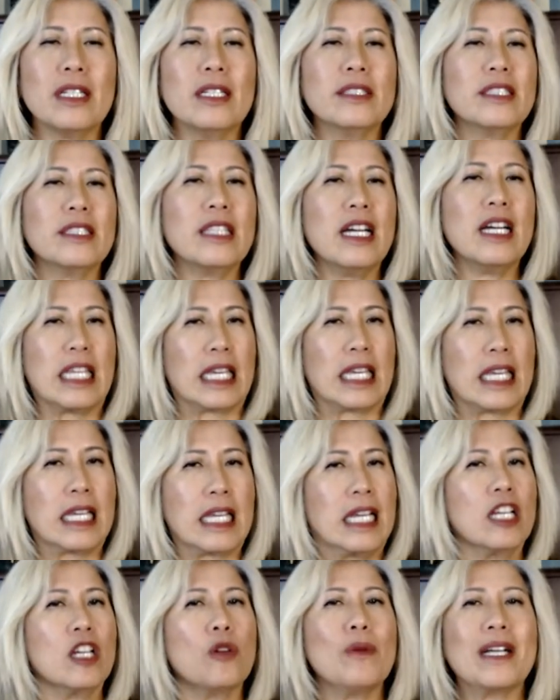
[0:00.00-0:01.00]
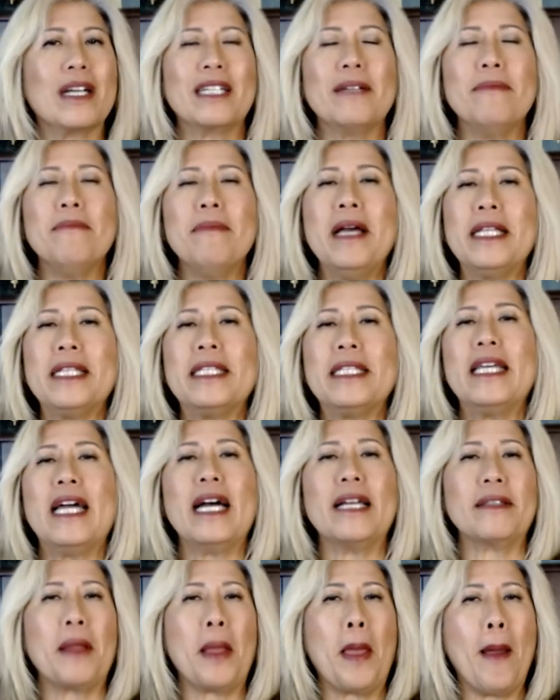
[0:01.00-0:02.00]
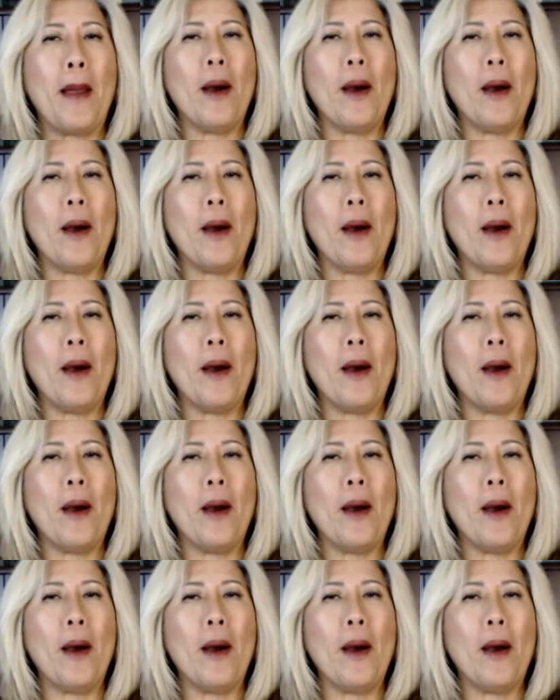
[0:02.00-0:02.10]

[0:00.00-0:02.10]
study recommend that